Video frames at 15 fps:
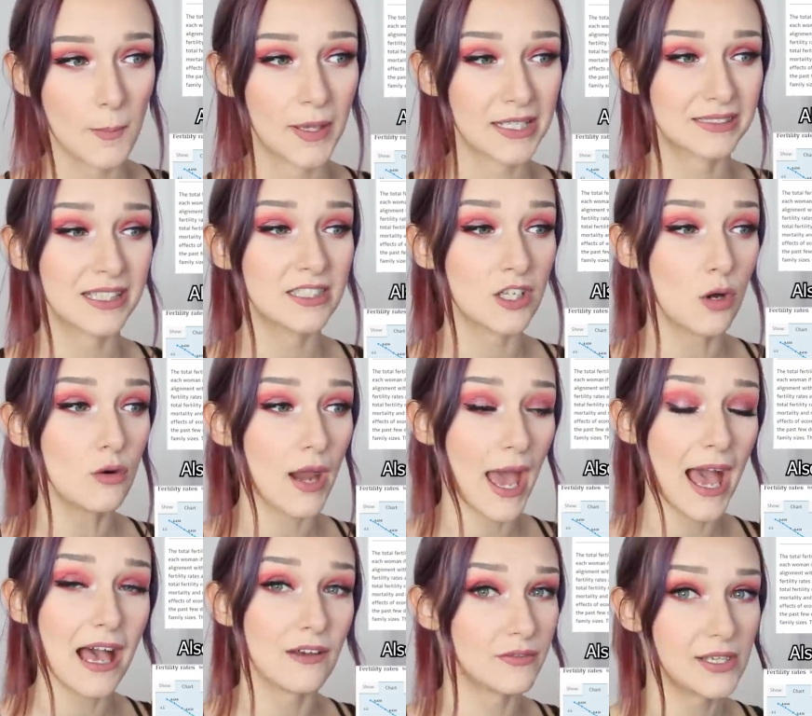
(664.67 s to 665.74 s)
because they don't
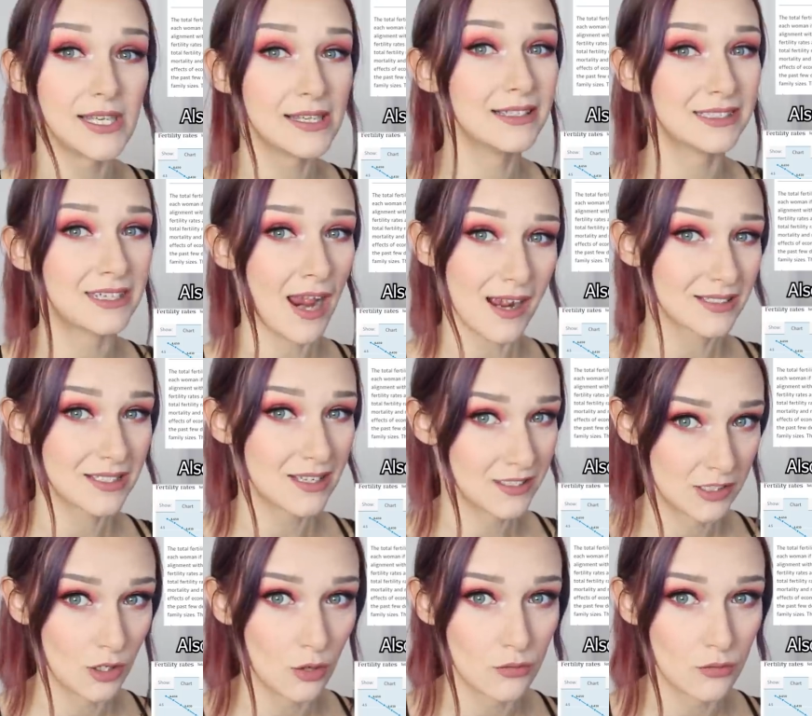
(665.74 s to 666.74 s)
have easy access to